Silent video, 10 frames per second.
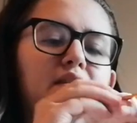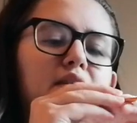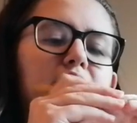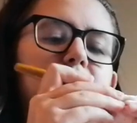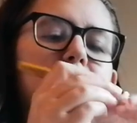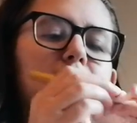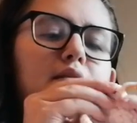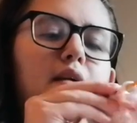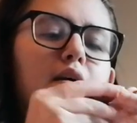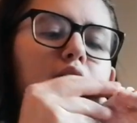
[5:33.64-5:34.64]

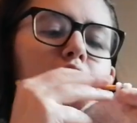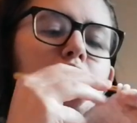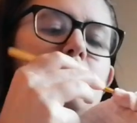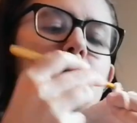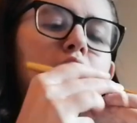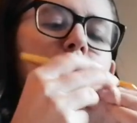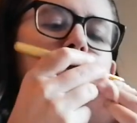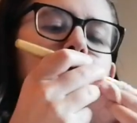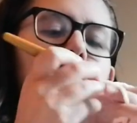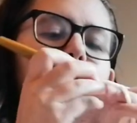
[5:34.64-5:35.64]
instead
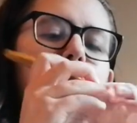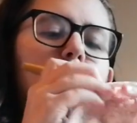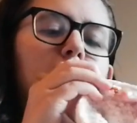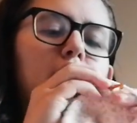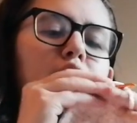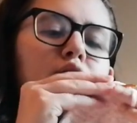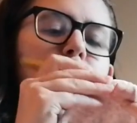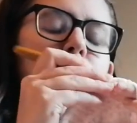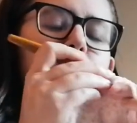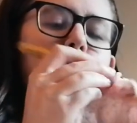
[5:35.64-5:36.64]
I
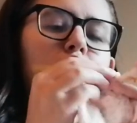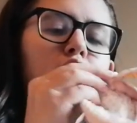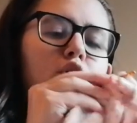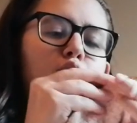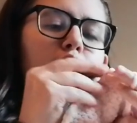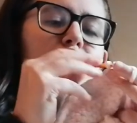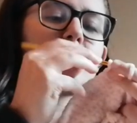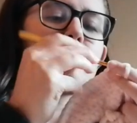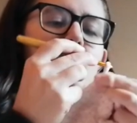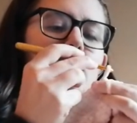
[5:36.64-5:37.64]
should go with
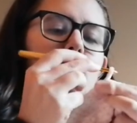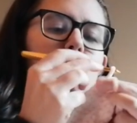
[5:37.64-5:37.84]
safety